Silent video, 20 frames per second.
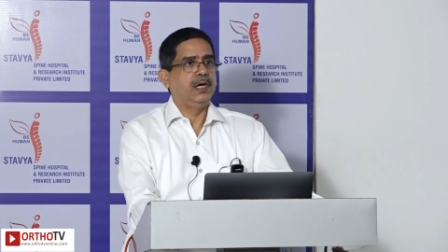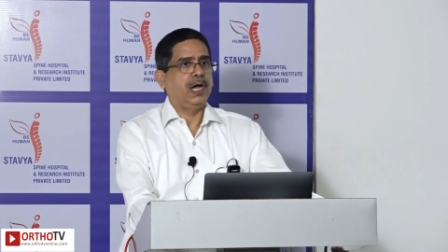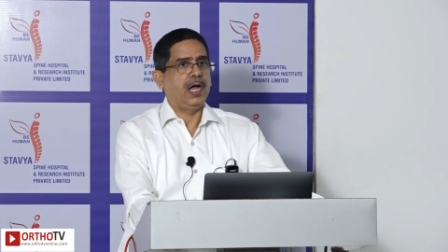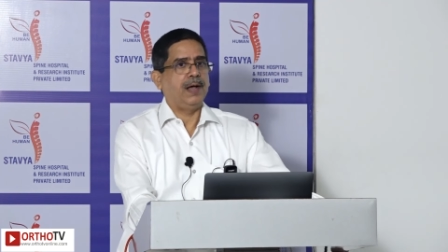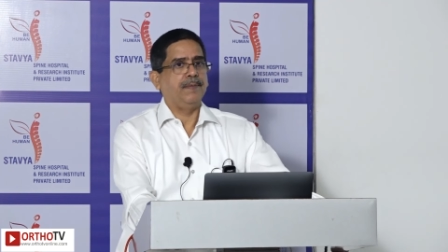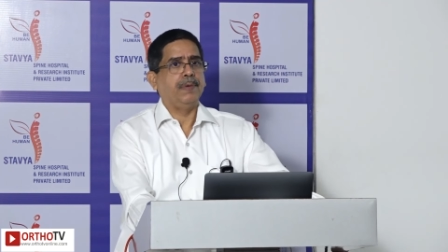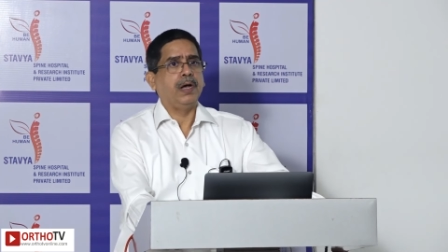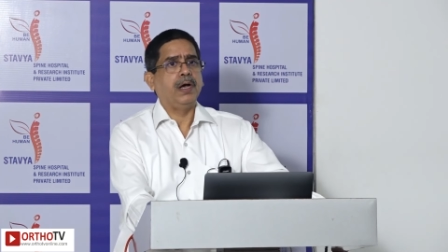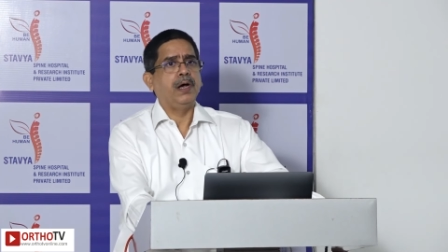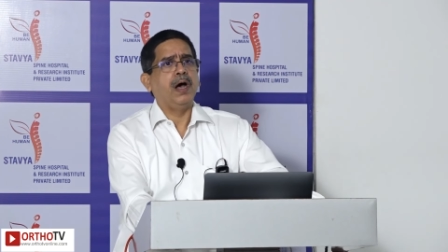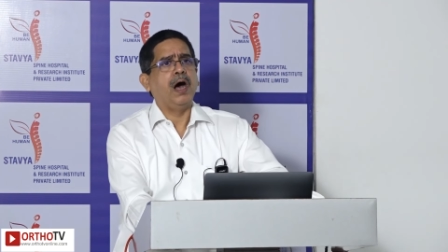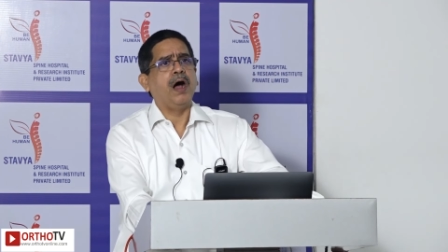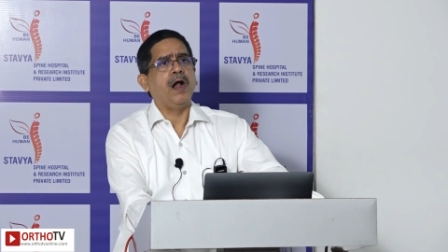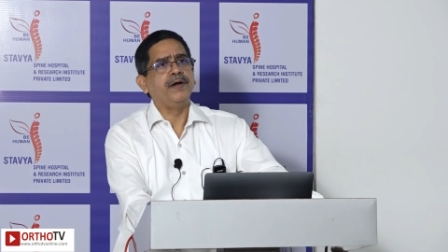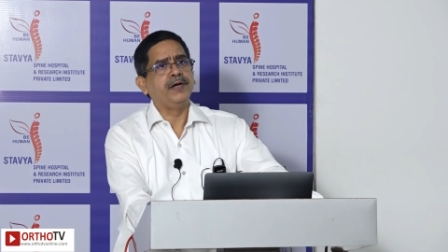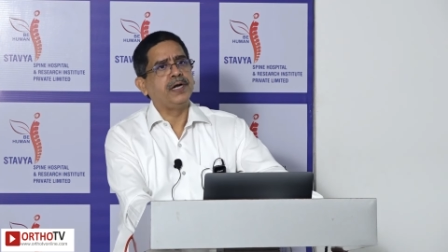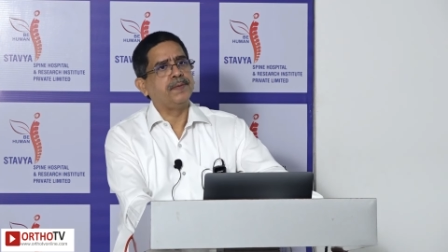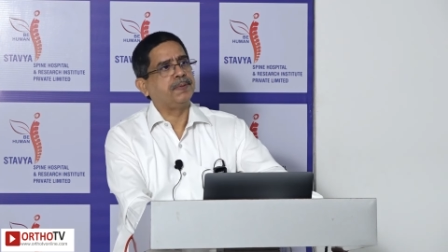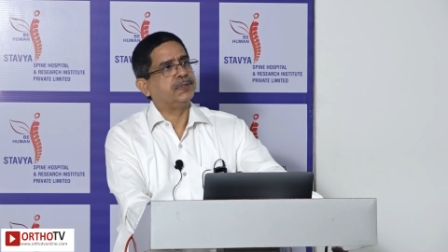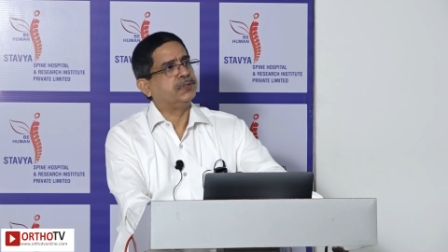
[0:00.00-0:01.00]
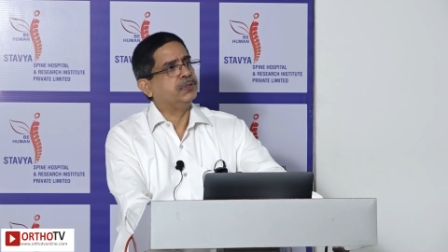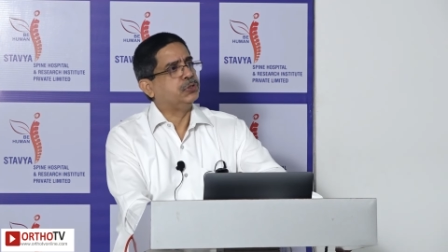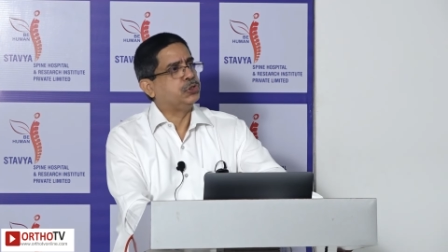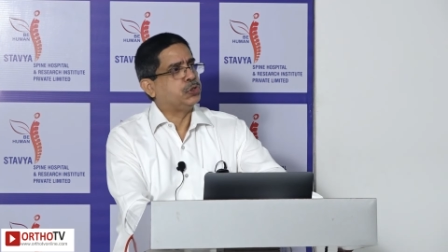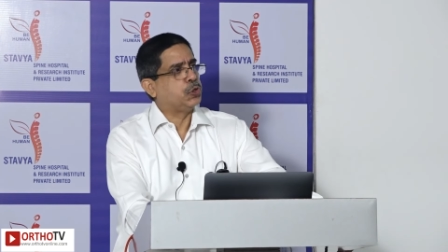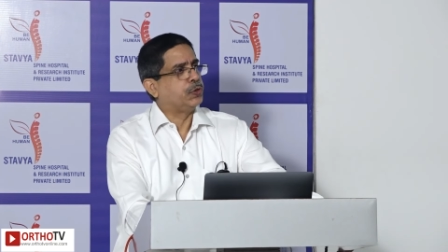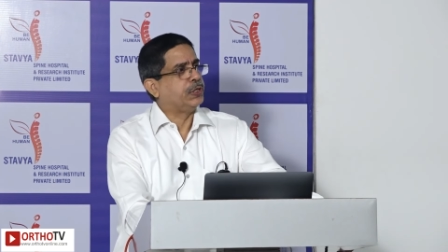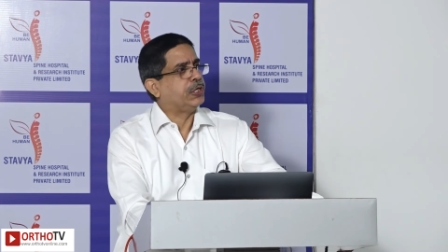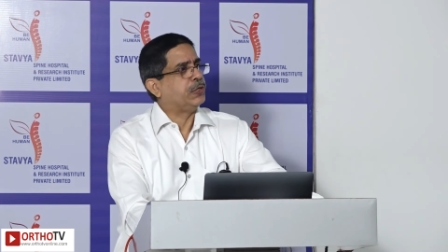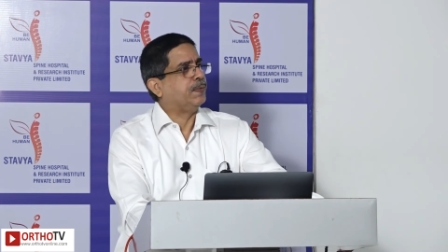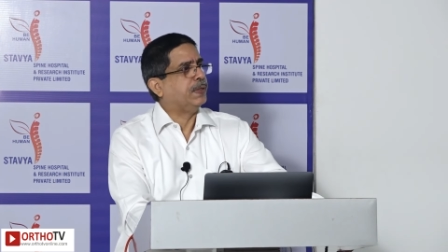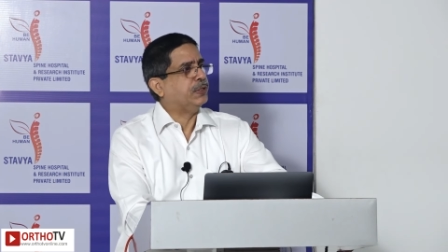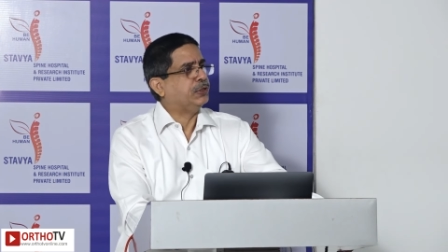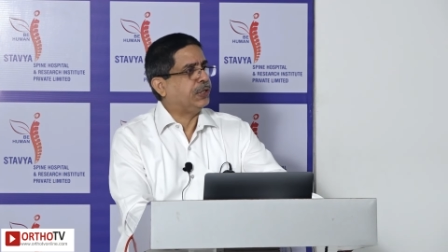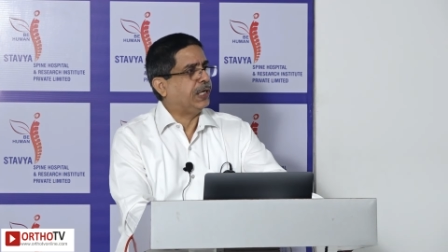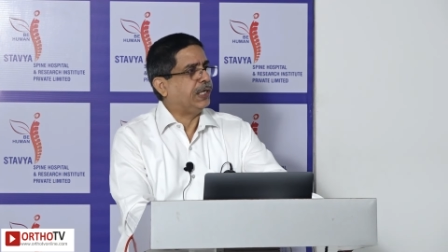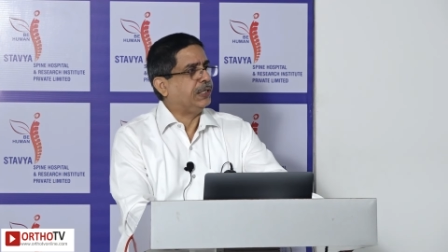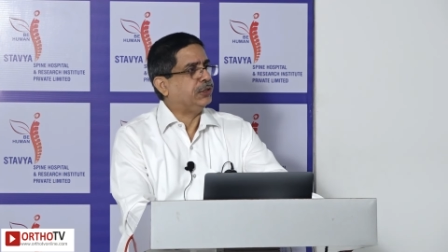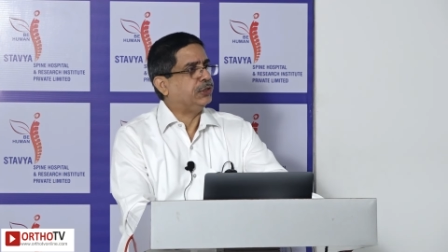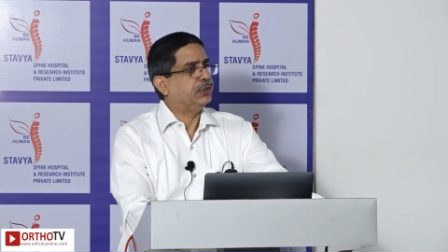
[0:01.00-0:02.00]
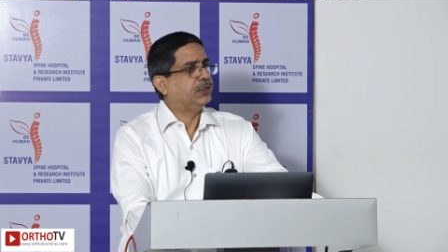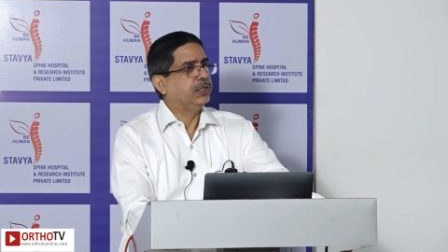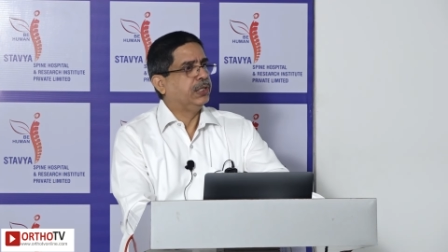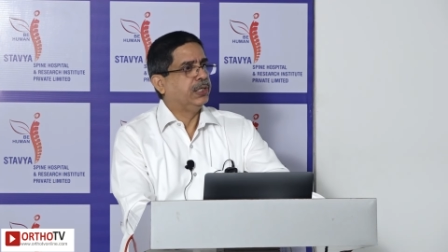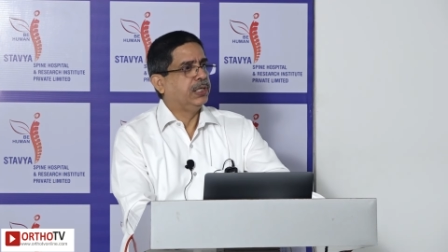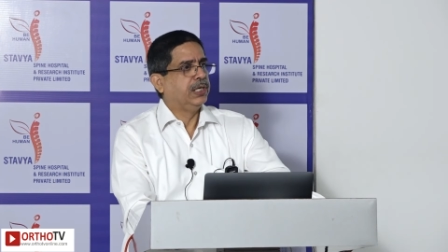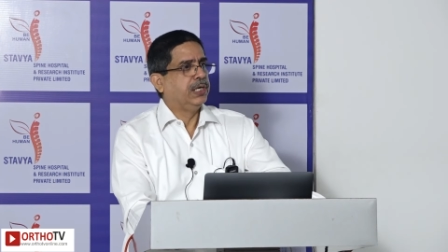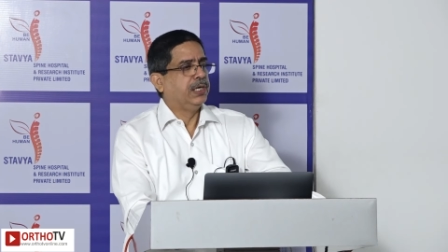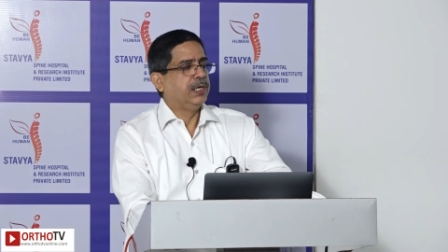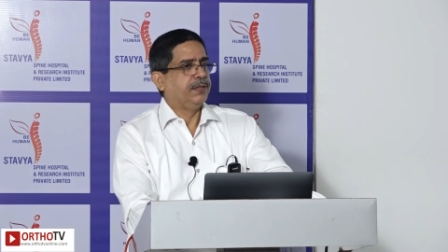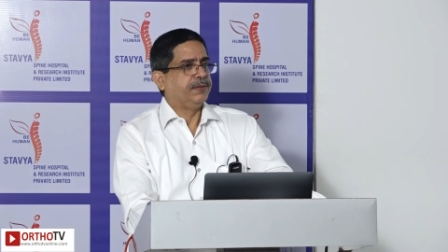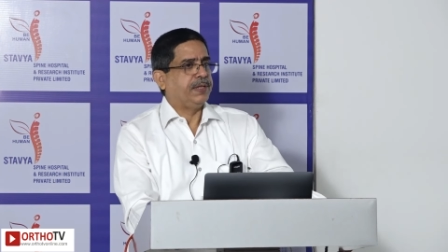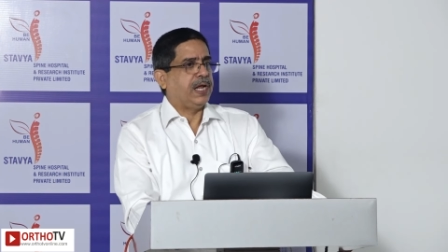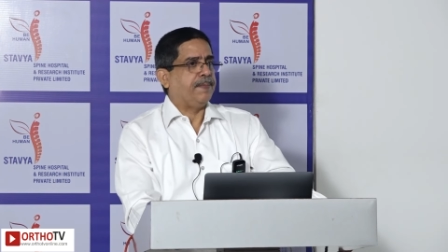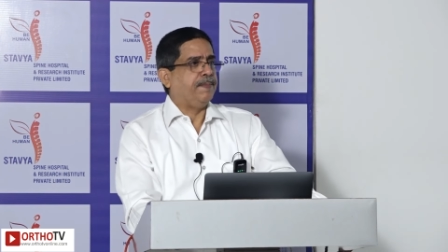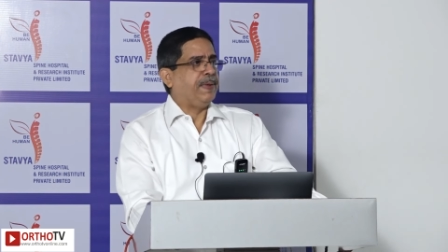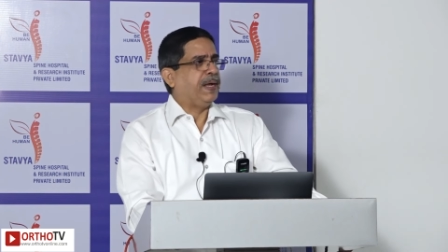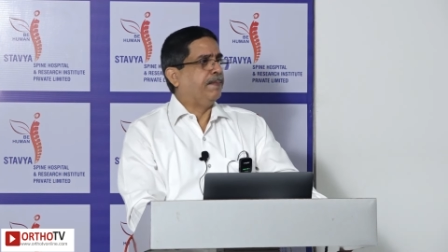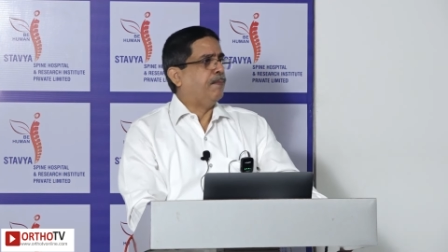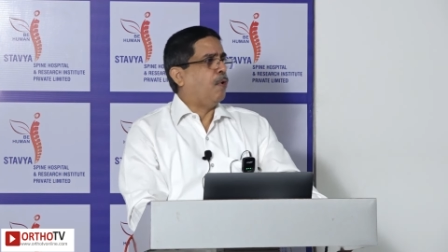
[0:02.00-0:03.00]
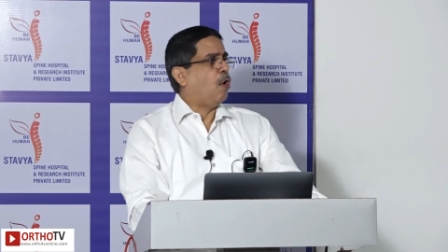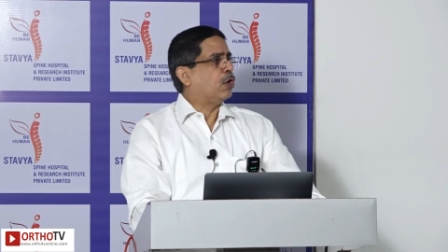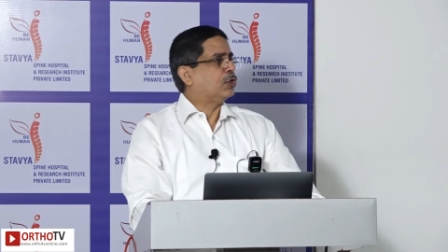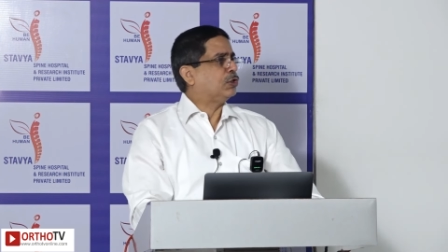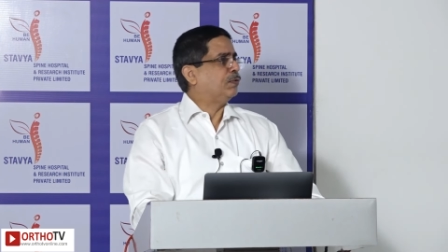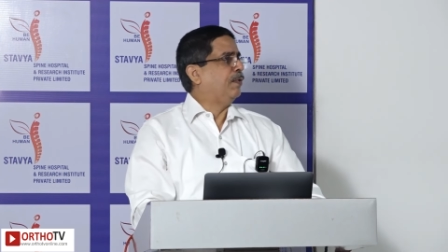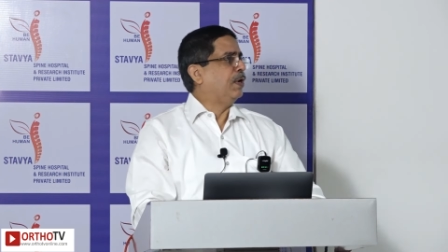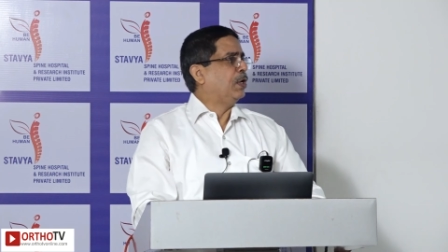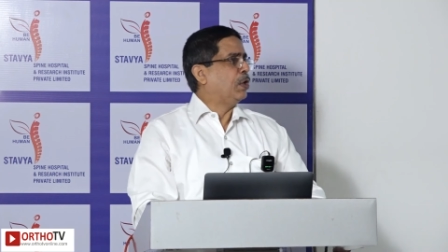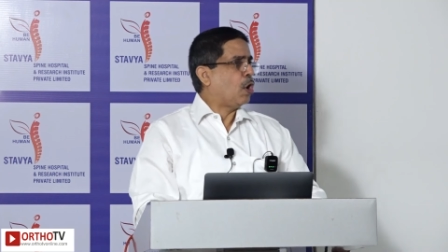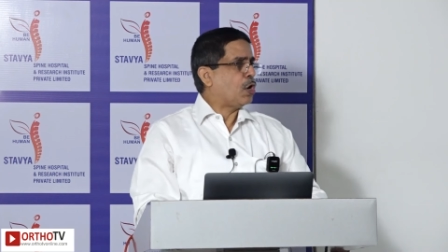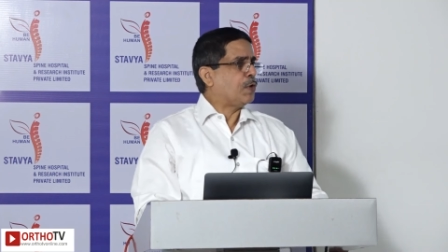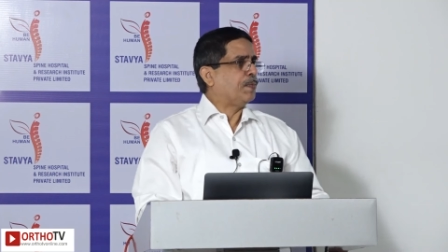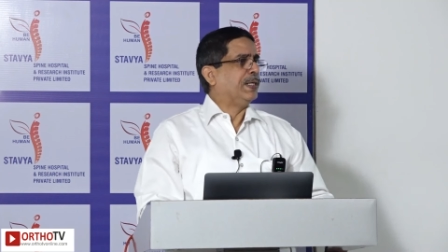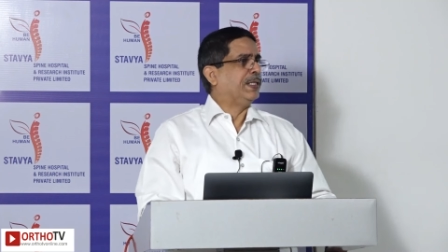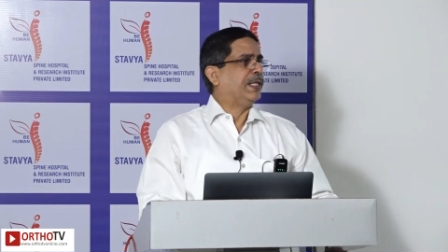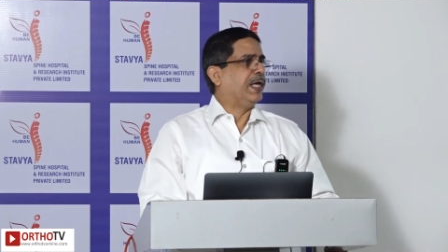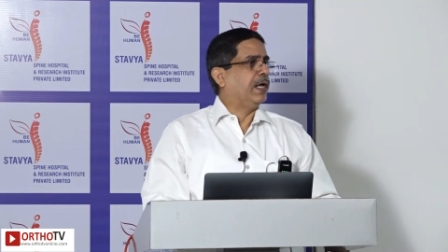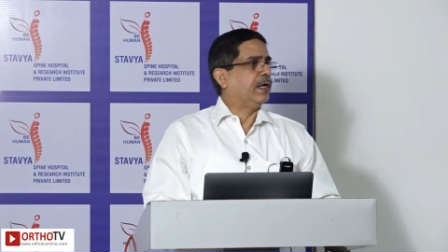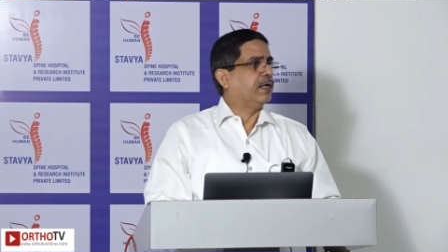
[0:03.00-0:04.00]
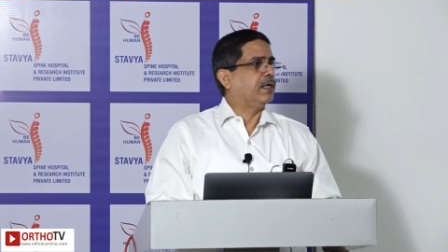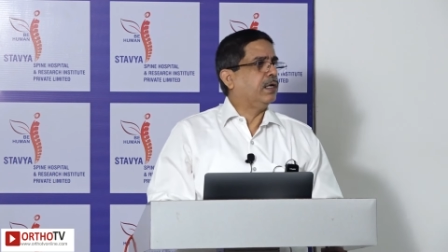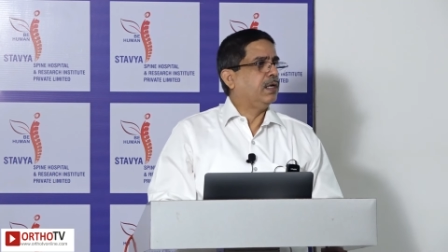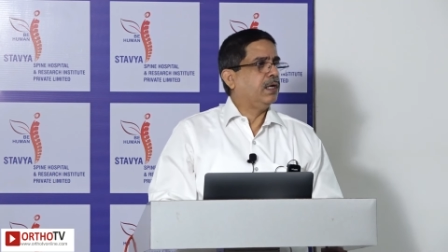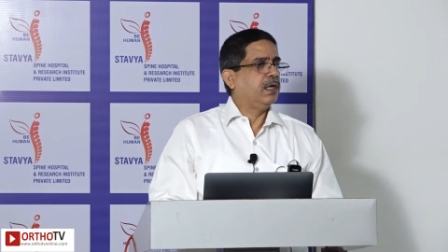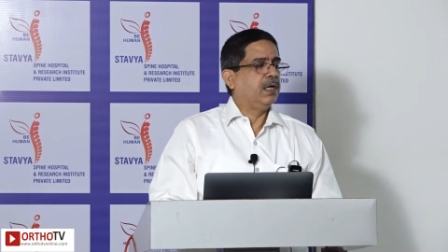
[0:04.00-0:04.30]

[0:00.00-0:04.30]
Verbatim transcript: I'm 100% sure it will change. That big box will not be there.